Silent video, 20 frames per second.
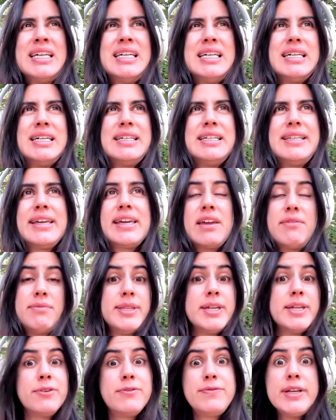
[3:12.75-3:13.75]
They gave me
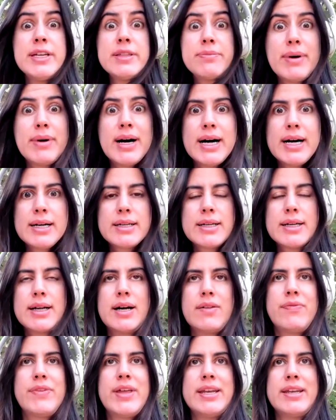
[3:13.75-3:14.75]
their feedback,
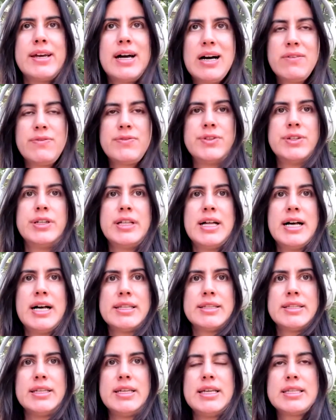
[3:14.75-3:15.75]
and then after
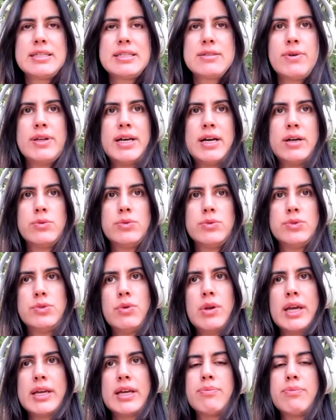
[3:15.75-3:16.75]
that, it's when I would
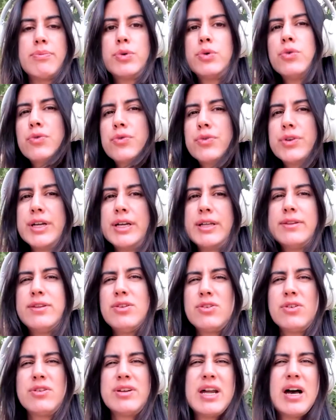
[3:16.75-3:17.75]
do like a proofread. You
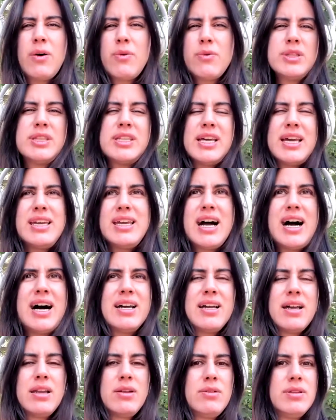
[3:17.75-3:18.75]
know, now with
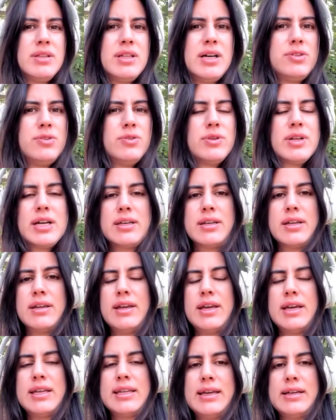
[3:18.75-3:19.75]
AI and all that, you can
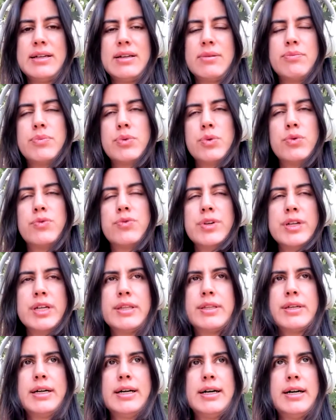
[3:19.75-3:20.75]
get like a
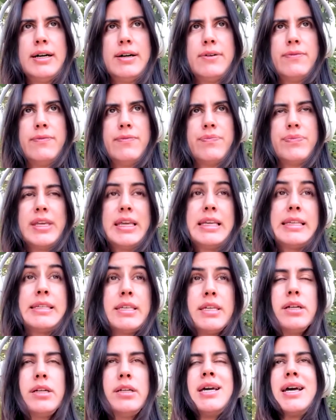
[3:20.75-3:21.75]
proofread
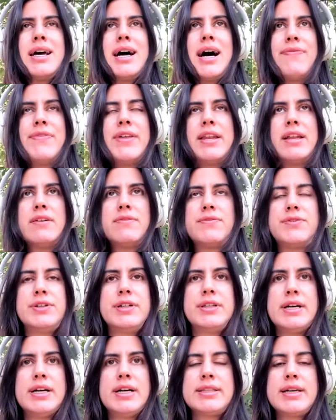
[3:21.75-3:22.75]
easier. And then
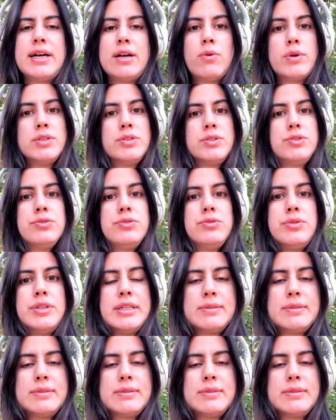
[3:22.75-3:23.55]
after that, I went to this